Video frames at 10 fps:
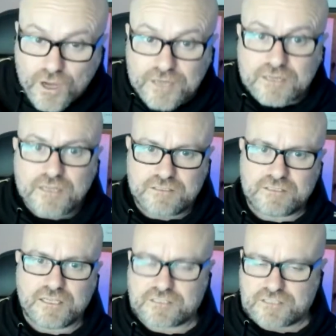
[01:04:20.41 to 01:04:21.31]
And
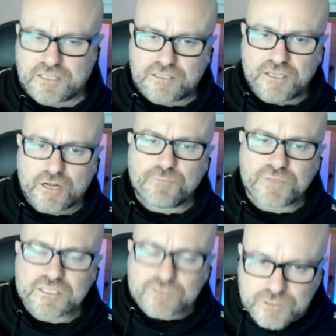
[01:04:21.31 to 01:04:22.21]

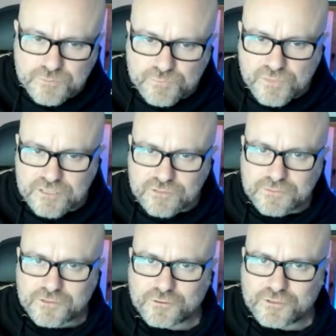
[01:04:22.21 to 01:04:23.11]
that's what
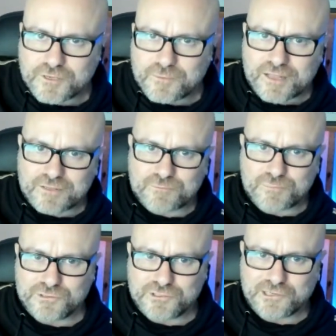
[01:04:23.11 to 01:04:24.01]
the good thing about
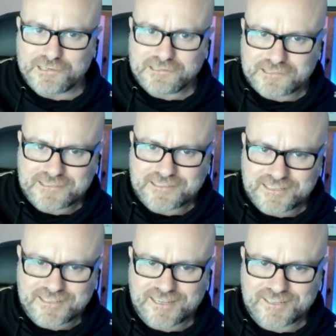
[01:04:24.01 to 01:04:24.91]
Bluestone is
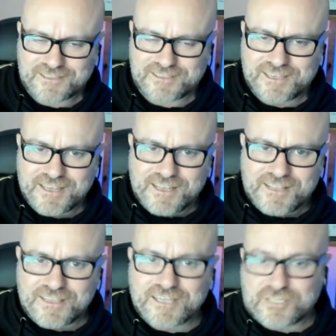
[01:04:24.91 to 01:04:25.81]
that
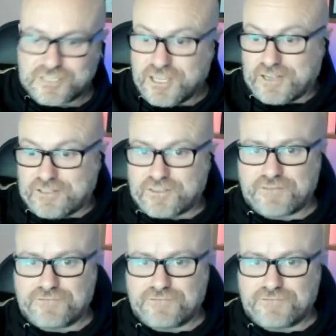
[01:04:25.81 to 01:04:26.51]
they